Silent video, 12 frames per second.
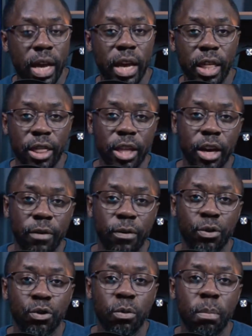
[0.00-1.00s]
and
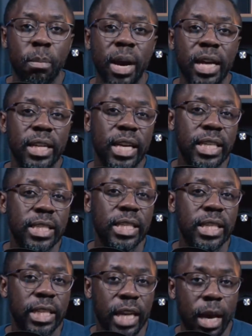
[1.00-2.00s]
therefore you might not
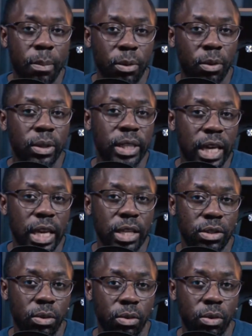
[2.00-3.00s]
see capital
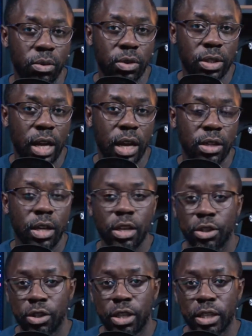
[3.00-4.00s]
gains on those stocks.
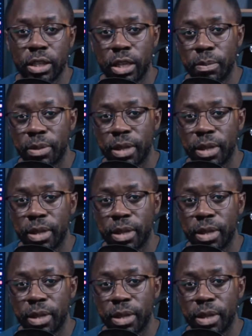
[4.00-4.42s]
Just keep